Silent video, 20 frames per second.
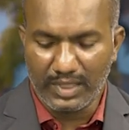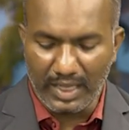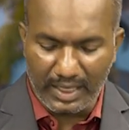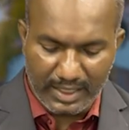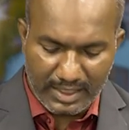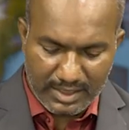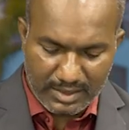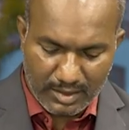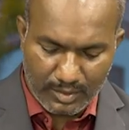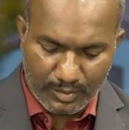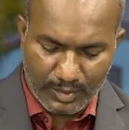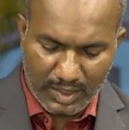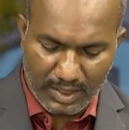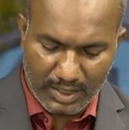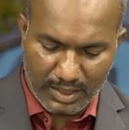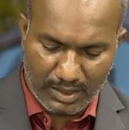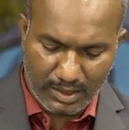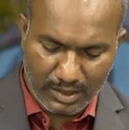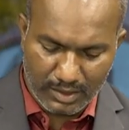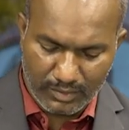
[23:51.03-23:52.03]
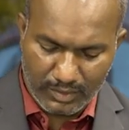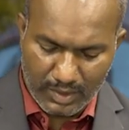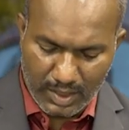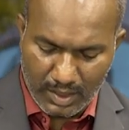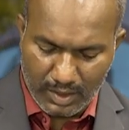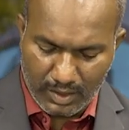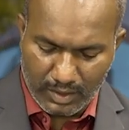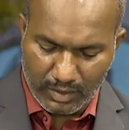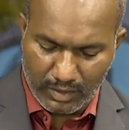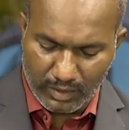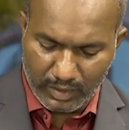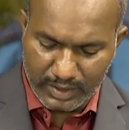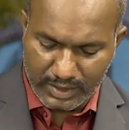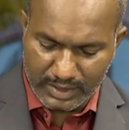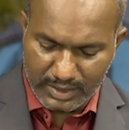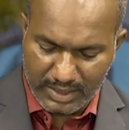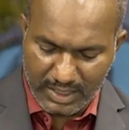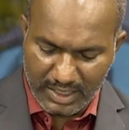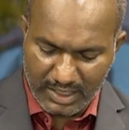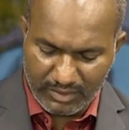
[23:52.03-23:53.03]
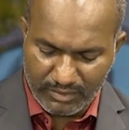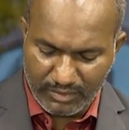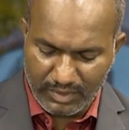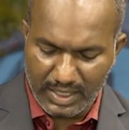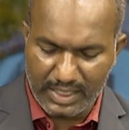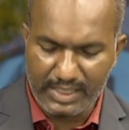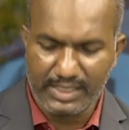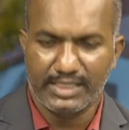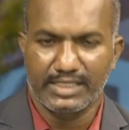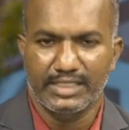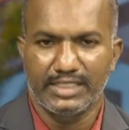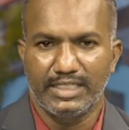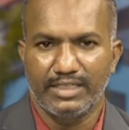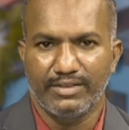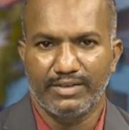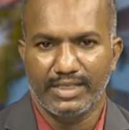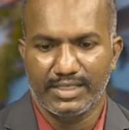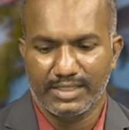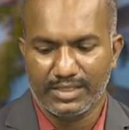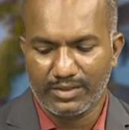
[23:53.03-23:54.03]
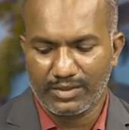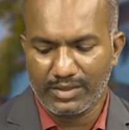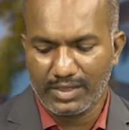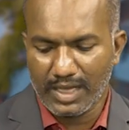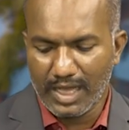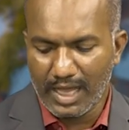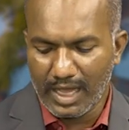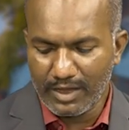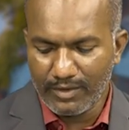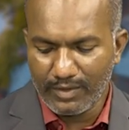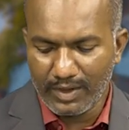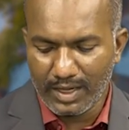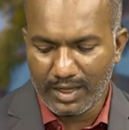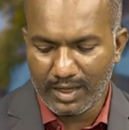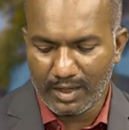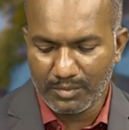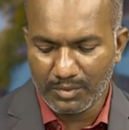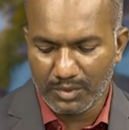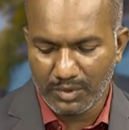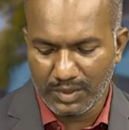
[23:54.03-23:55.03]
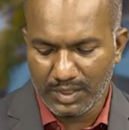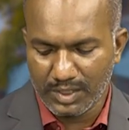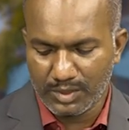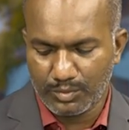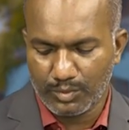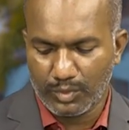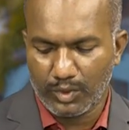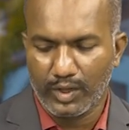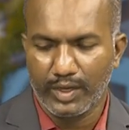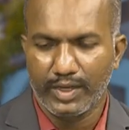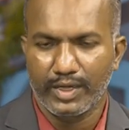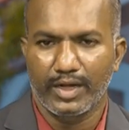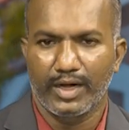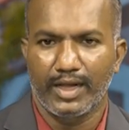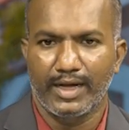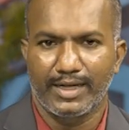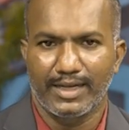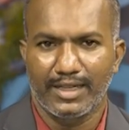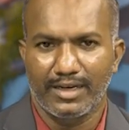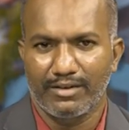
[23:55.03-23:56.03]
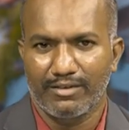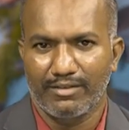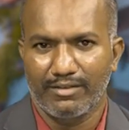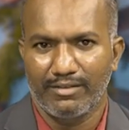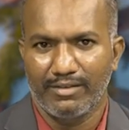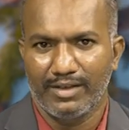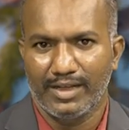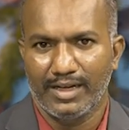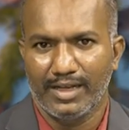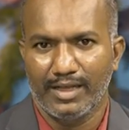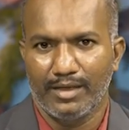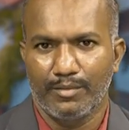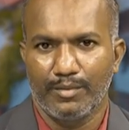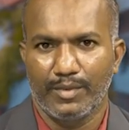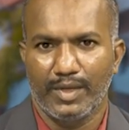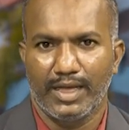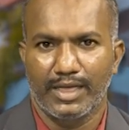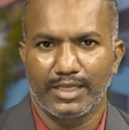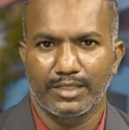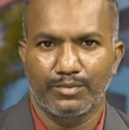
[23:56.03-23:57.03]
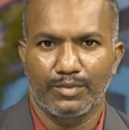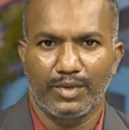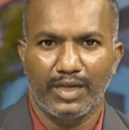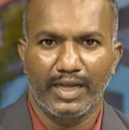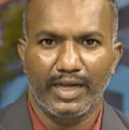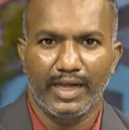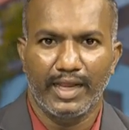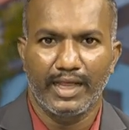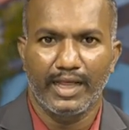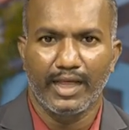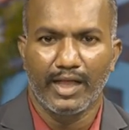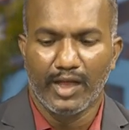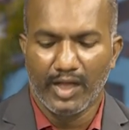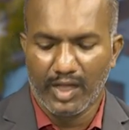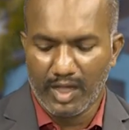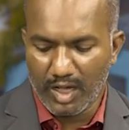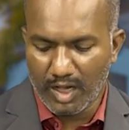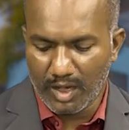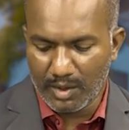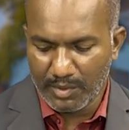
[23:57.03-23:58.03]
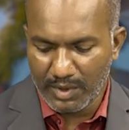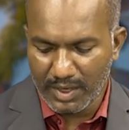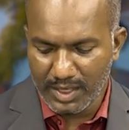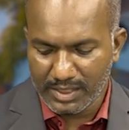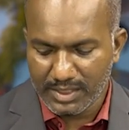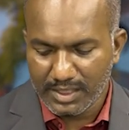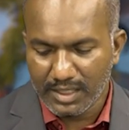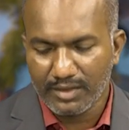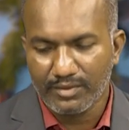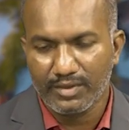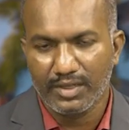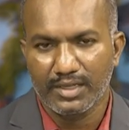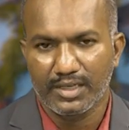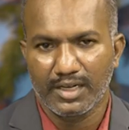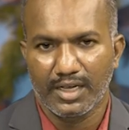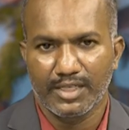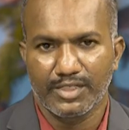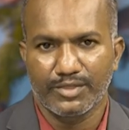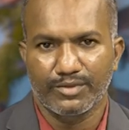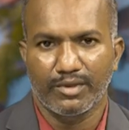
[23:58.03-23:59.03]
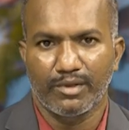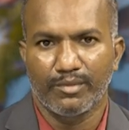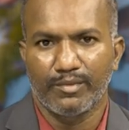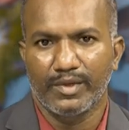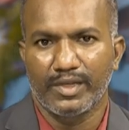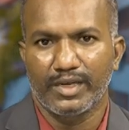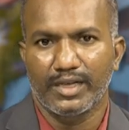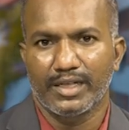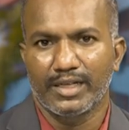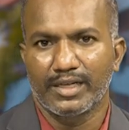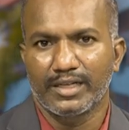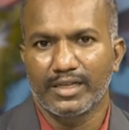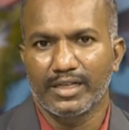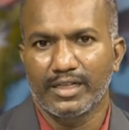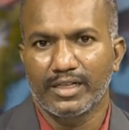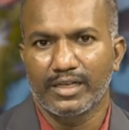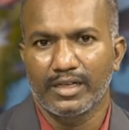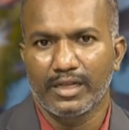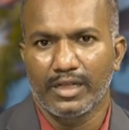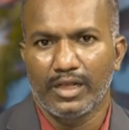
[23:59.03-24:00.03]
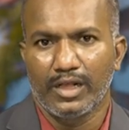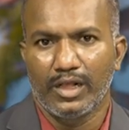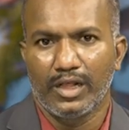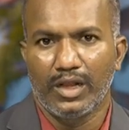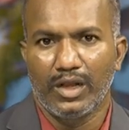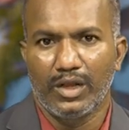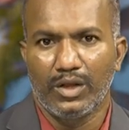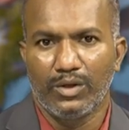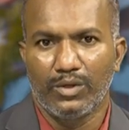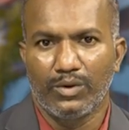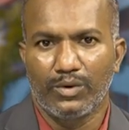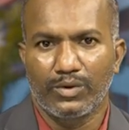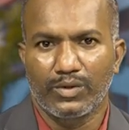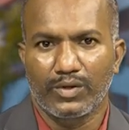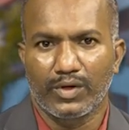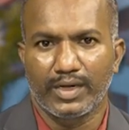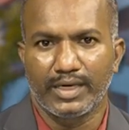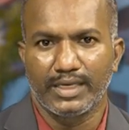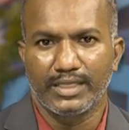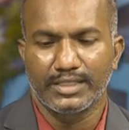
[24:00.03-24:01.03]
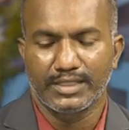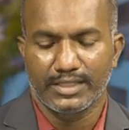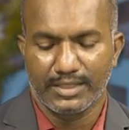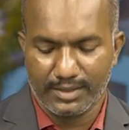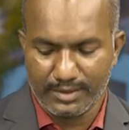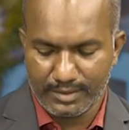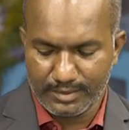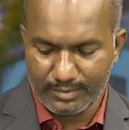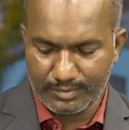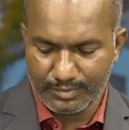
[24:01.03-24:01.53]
That is the meaning of constant flux device. Okay, I will come to this point later when I am explaining operation of the transformer under load condition.